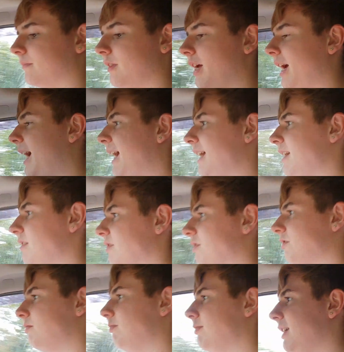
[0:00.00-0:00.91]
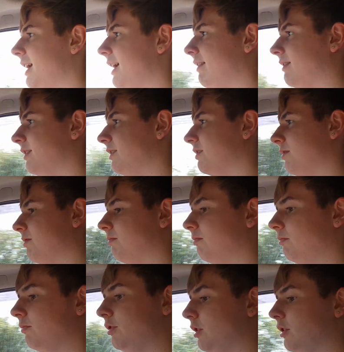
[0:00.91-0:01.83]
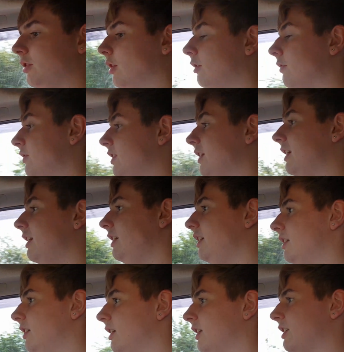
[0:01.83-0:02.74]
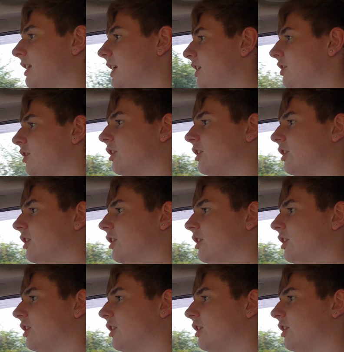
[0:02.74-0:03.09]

and yeah, and obviously, like I said,